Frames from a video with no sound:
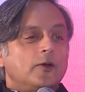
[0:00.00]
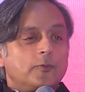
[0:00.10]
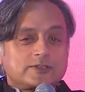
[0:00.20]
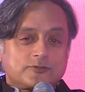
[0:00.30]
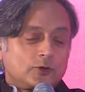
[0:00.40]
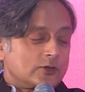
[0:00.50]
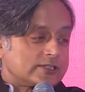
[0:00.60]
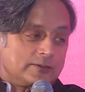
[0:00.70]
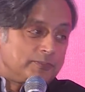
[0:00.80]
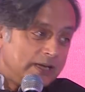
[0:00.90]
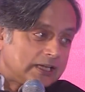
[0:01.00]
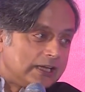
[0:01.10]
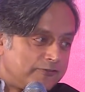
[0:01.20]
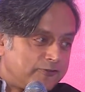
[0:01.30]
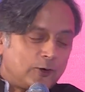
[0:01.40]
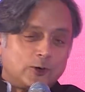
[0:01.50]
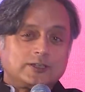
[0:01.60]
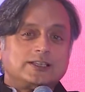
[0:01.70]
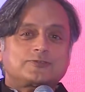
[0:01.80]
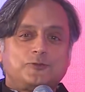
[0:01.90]
which of course completely
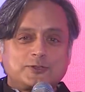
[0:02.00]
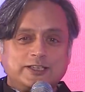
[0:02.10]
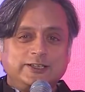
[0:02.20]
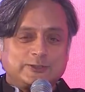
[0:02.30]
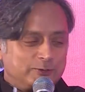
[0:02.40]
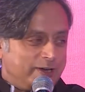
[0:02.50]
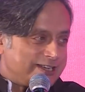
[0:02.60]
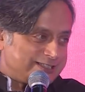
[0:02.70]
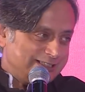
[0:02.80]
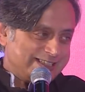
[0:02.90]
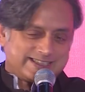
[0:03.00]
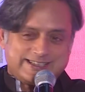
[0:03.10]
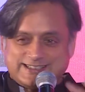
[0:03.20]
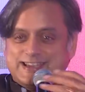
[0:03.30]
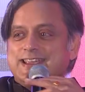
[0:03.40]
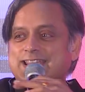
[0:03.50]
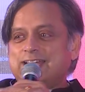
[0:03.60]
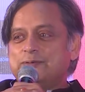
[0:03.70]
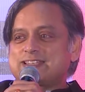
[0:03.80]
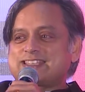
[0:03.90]
floored this 14-year-old rationalist, because
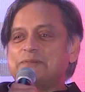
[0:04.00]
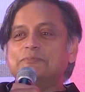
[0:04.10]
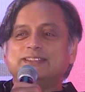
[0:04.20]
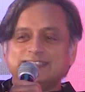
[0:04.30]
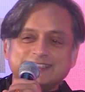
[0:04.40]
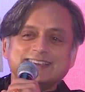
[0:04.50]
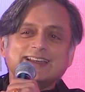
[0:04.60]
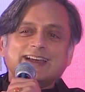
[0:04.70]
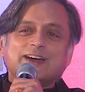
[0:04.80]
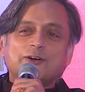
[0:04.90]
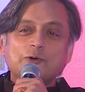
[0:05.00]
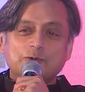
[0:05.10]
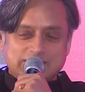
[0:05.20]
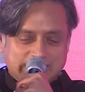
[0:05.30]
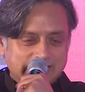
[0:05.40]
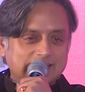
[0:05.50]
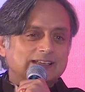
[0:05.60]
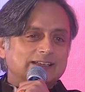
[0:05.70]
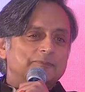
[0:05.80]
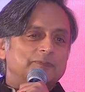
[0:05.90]
here was somebody who was
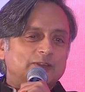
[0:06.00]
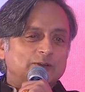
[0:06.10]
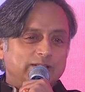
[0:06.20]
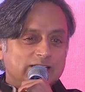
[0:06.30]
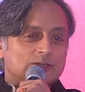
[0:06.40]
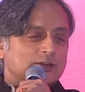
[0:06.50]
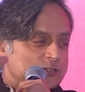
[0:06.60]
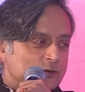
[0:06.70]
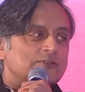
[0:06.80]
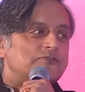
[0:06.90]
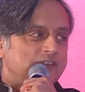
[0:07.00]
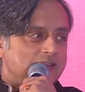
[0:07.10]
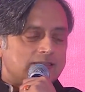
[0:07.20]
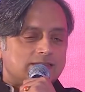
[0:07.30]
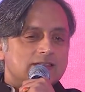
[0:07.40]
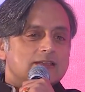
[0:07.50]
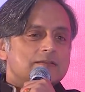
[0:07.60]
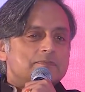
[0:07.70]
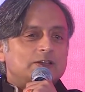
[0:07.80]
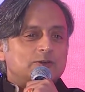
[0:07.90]
clearly, into his own faith,
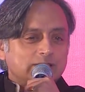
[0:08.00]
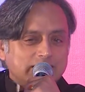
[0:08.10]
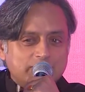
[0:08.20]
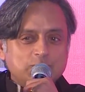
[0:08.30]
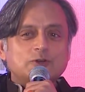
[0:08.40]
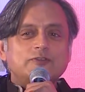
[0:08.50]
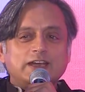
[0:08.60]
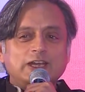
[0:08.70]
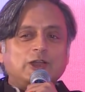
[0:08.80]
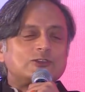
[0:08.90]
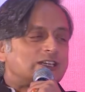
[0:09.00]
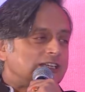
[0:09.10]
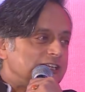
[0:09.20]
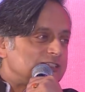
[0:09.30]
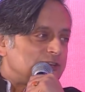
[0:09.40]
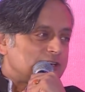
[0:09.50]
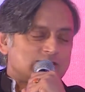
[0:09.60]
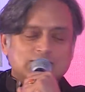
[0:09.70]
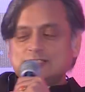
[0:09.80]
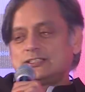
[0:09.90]
but who could give you a very logically
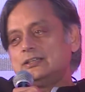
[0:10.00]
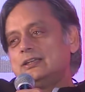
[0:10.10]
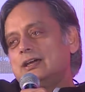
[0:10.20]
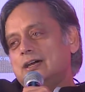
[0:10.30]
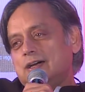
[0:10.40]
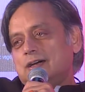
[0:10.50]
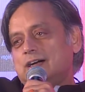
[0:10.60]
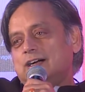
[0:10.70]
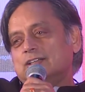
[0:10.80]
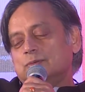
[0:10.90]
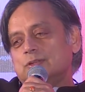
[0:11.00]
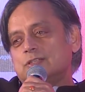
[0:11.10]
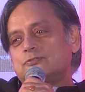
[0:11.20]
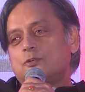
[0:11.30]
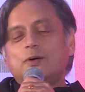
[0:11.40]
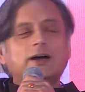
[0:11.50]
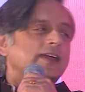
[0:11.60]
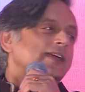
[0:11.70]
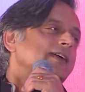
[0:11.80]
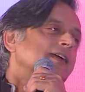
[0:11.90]
structured argument for why